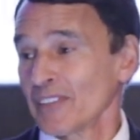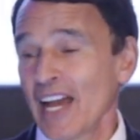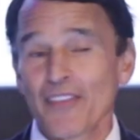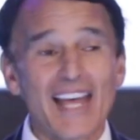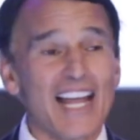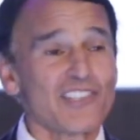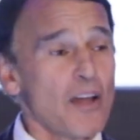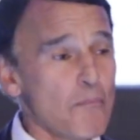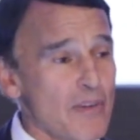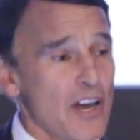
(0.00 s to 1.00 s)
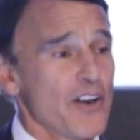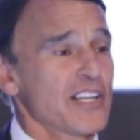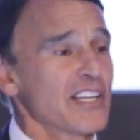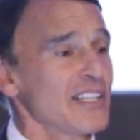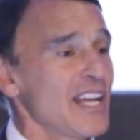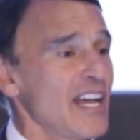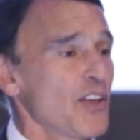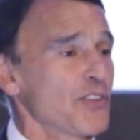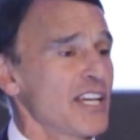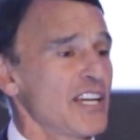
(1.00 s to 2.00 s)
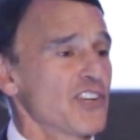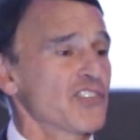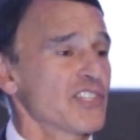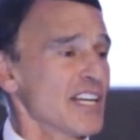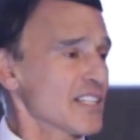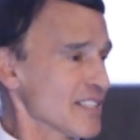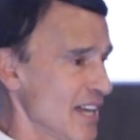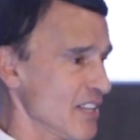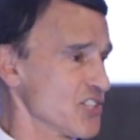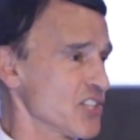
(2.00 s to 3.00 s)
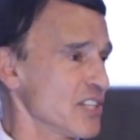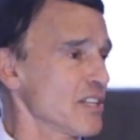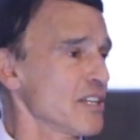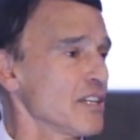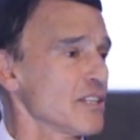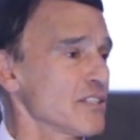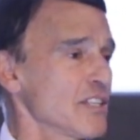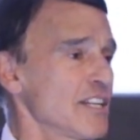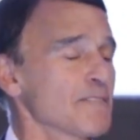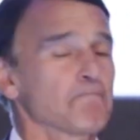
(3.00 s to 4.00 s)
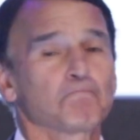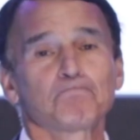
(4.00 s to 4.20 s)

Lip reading: And that's American healthcare's technology today.